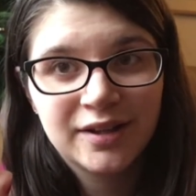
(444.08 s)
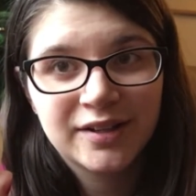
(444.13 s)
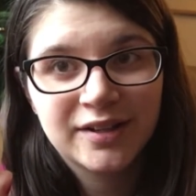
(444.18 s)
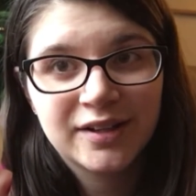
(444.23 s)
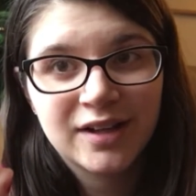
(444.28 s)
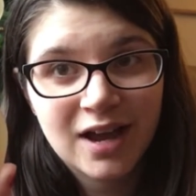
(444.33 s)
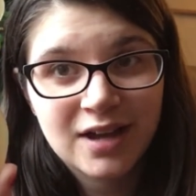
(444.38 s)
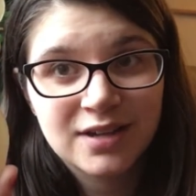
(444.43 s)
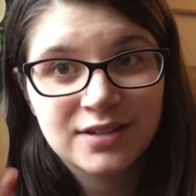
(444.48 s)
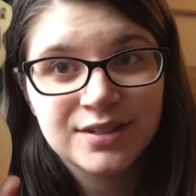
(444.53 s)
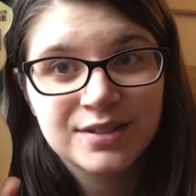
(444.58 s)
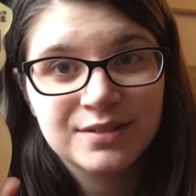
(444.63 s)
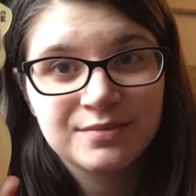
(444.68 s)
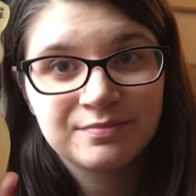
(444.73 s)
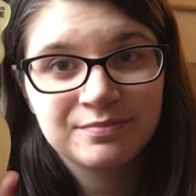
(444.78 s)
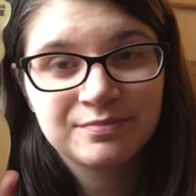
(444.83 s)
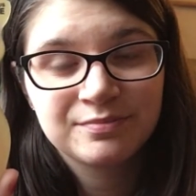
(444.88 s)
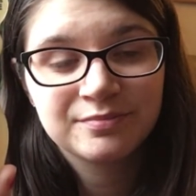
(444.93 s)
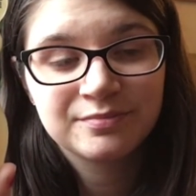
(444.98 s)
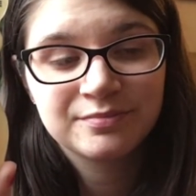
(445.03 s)
guys,
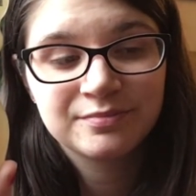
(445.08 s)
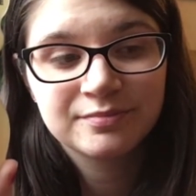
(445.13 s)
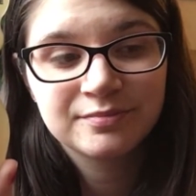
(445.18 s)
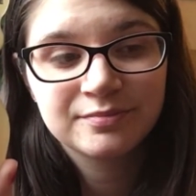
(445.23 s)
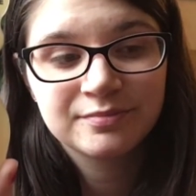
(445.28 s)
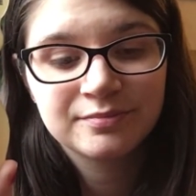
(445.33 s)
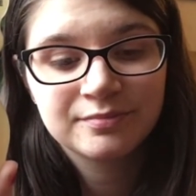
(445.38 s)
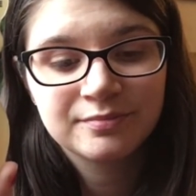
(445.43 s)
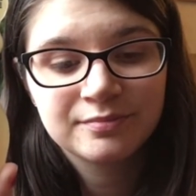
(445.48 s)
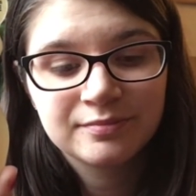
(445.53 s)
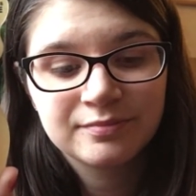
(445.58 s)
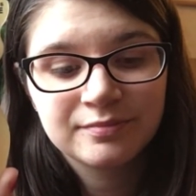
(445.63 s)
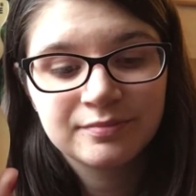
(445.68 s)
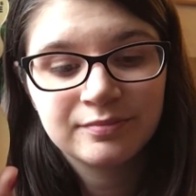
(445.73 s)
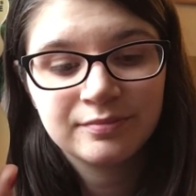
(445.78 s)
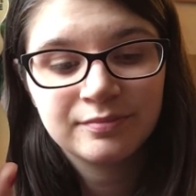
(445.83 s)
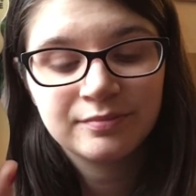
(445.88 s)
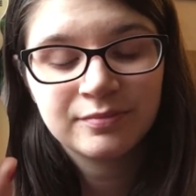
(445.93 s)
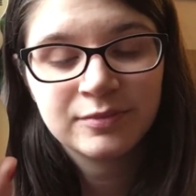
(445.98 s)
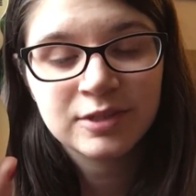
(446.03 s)

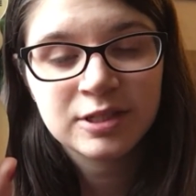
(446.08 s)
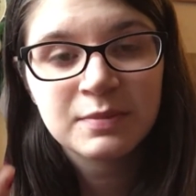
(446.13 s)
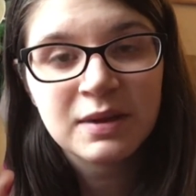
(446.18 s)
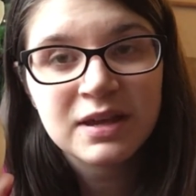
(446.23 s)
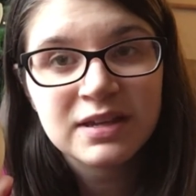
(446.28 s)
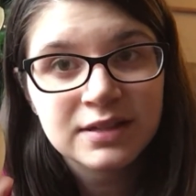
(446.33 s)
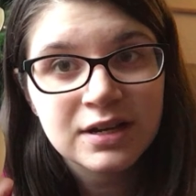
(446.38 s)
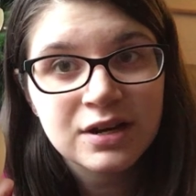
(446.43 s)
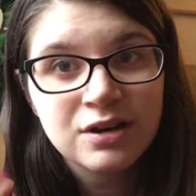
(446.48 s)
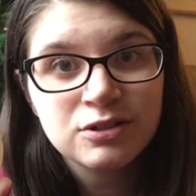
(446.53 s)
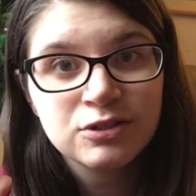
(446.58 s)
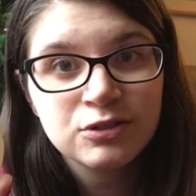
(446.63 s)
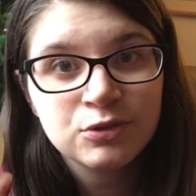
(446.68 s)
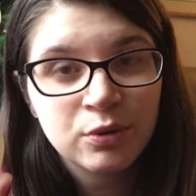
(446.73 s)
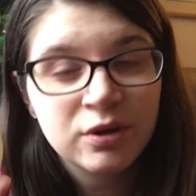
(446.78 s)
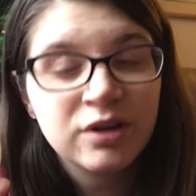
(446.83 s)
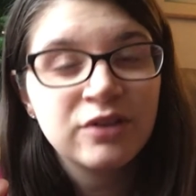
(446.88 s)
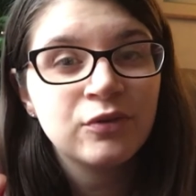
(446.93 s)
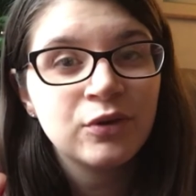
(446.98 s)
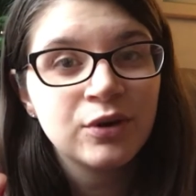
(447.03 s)
this mascara is
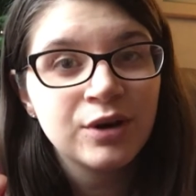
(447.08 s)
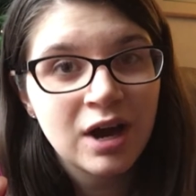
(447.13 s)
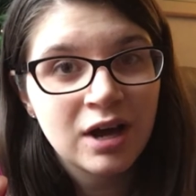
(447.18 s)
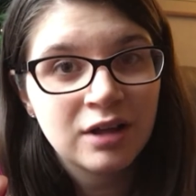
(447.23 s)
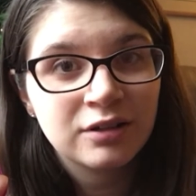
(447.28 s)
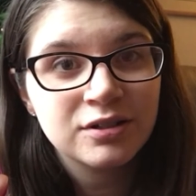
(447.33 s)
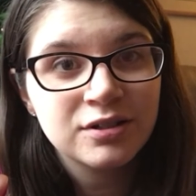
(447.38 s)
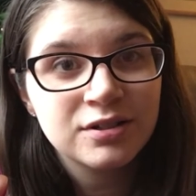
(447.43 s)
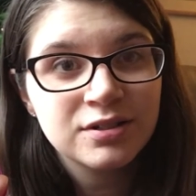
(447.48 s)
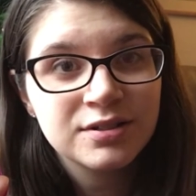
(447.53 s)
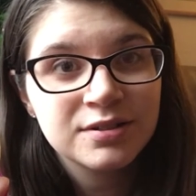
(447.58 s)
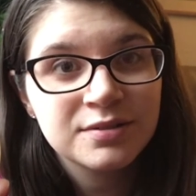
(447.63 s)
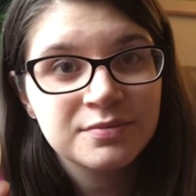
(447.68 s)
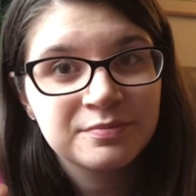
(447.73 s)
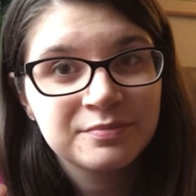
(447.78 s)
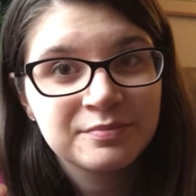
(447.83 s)
$24.